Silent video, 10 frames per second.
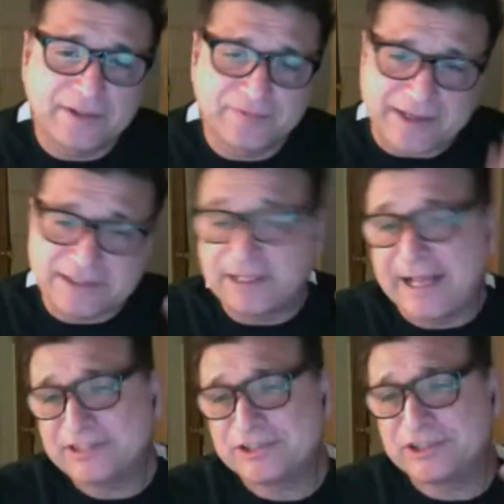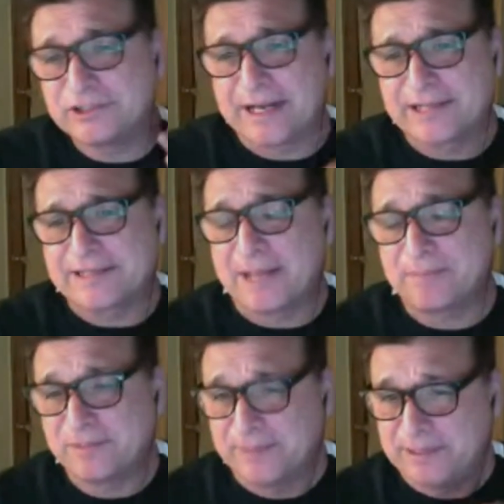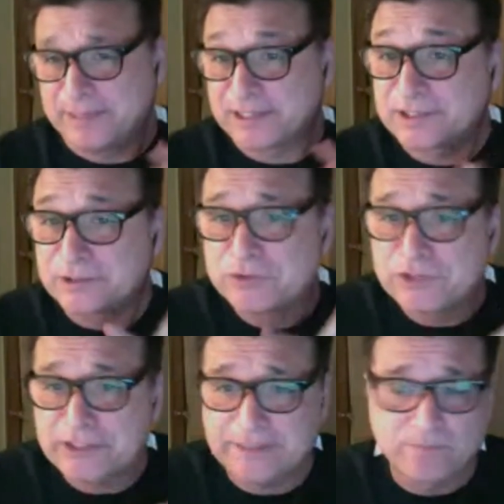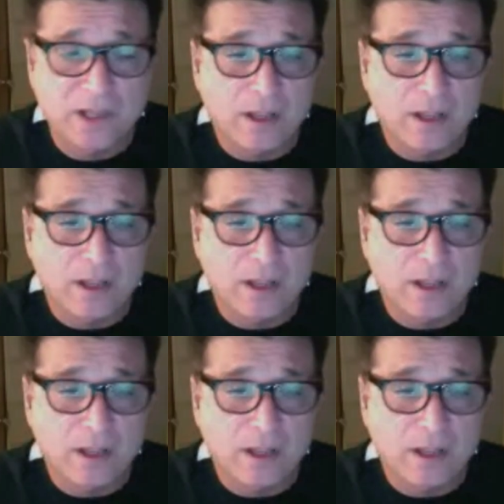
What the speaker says: In fact, last year I actually happened to be in Mexico City